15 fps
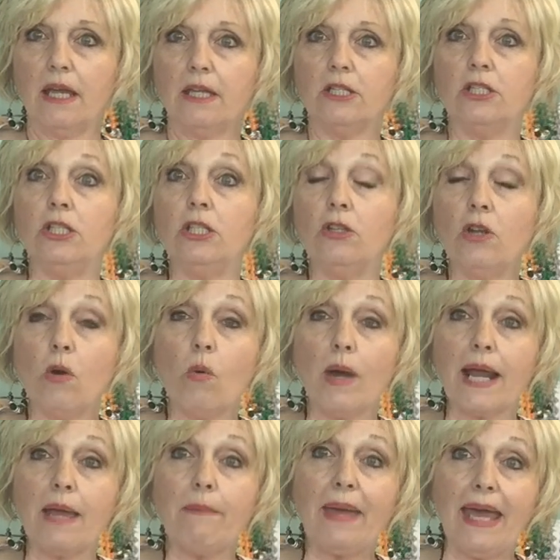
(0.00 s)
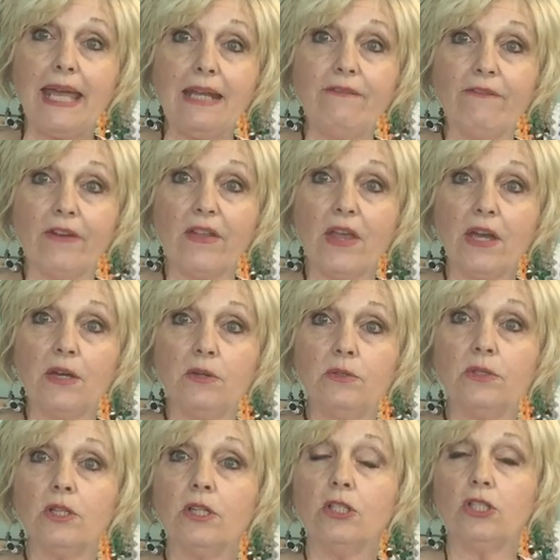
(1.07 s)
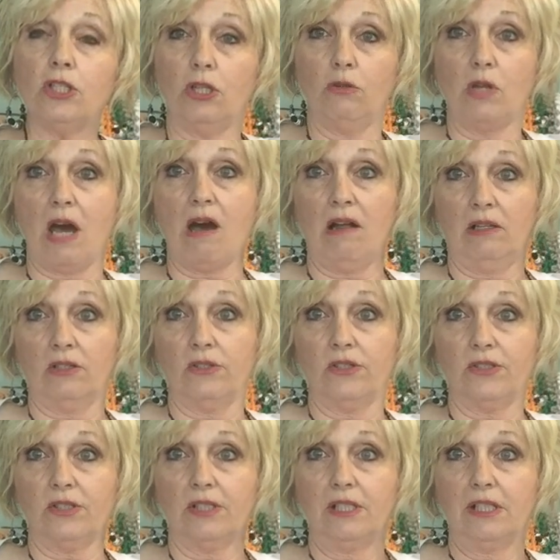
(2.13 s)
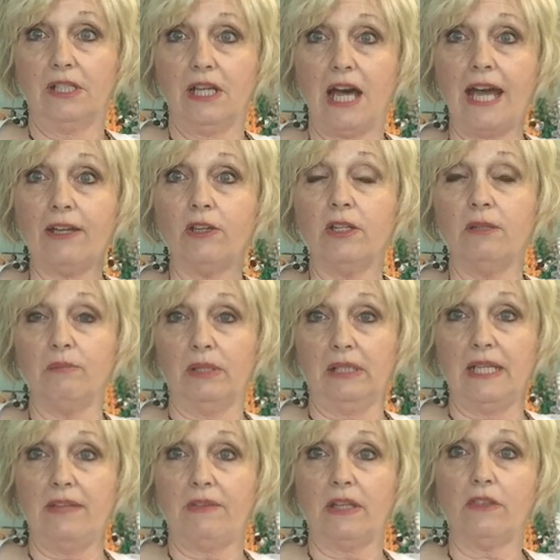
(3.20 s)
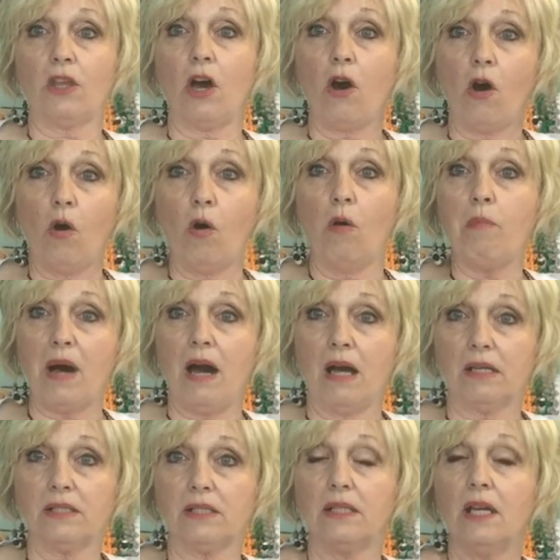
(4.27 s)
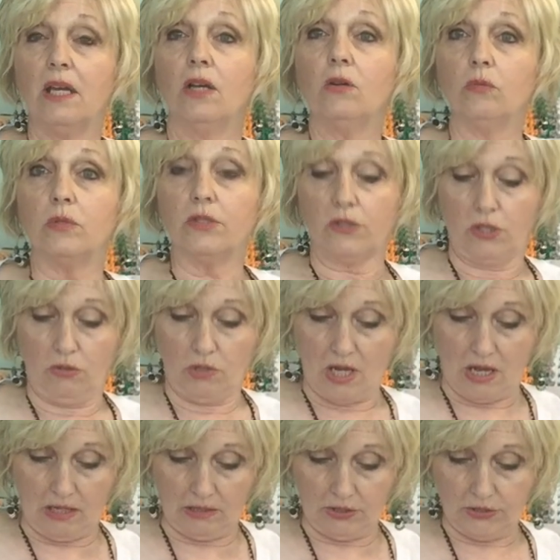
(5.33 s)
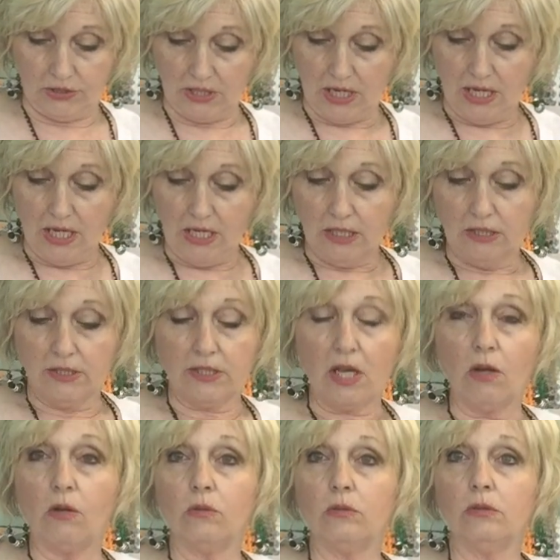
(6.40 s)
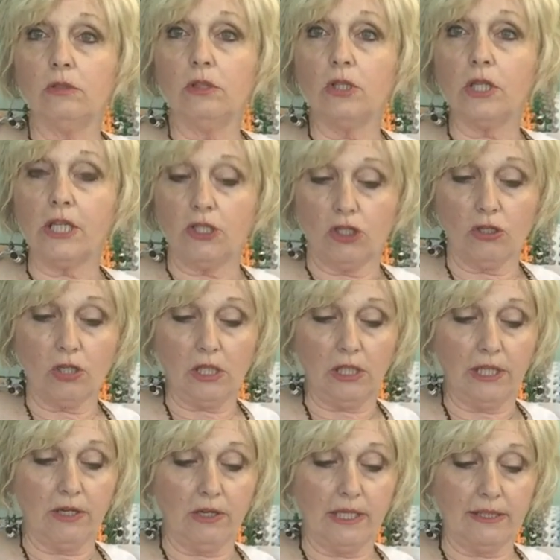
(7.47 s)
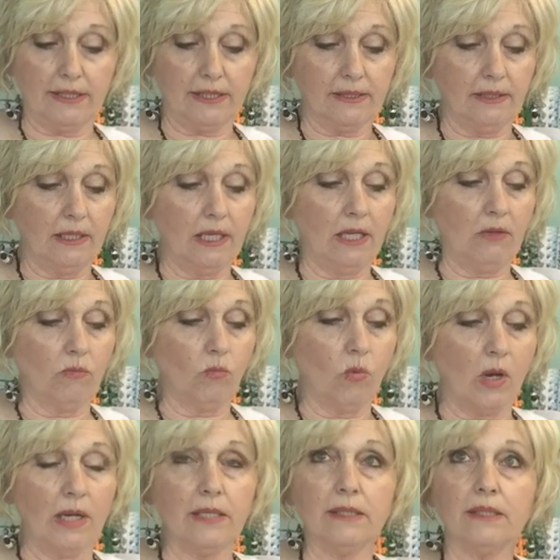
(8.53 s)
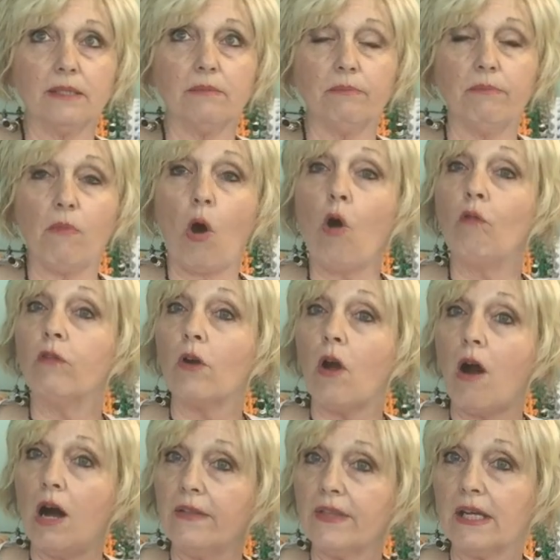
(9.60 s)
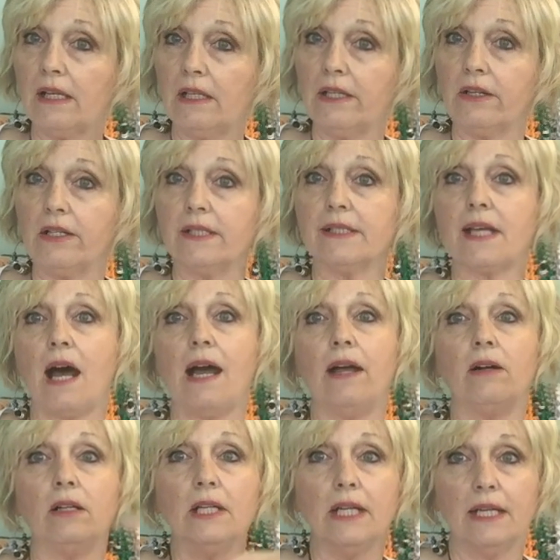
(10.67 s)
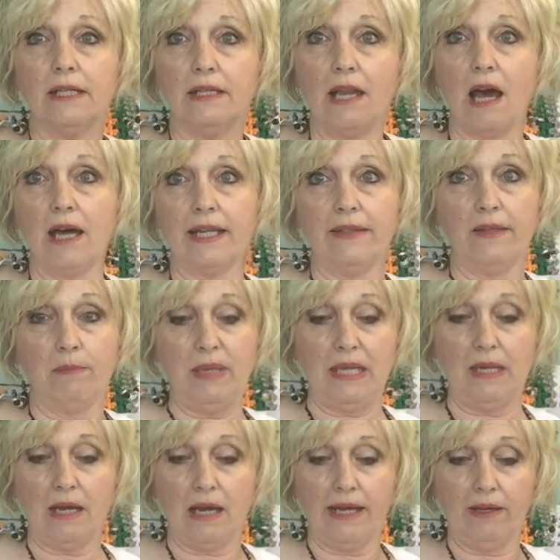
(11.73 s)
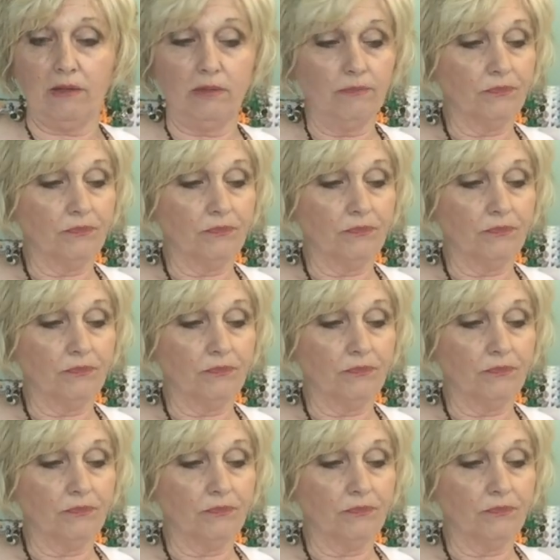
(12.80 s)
Do you know what I paid for those? $2. I couldn't believe it. The whole box was $2. So look at your clearance. It was over on the clearance aisle, not in the bead aisle.